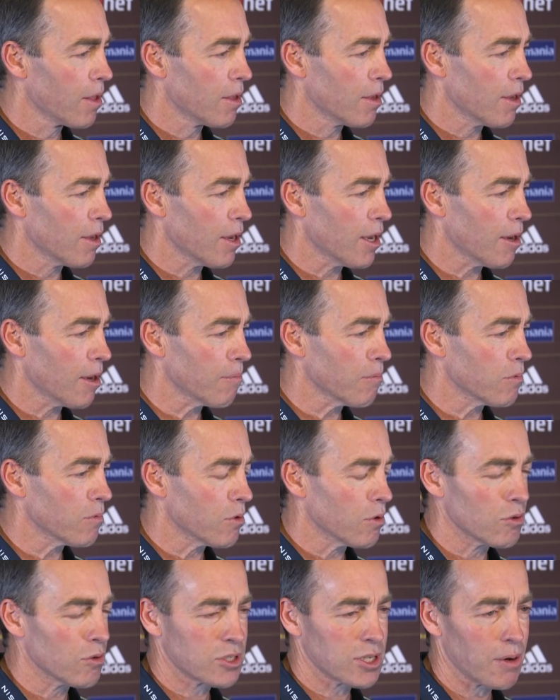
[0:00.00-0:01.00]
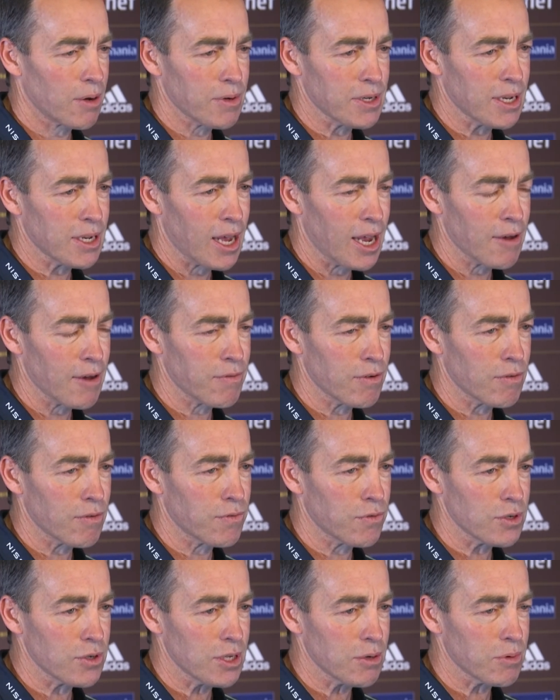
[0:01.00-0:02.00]
in AFL
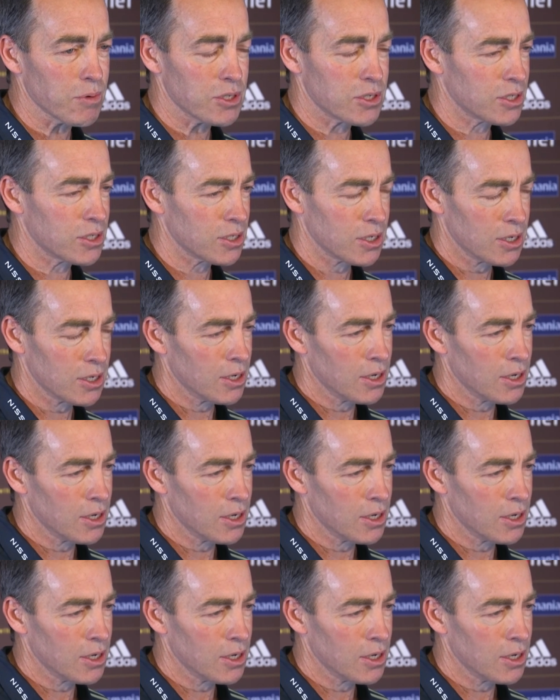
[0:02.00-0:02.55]
footy, which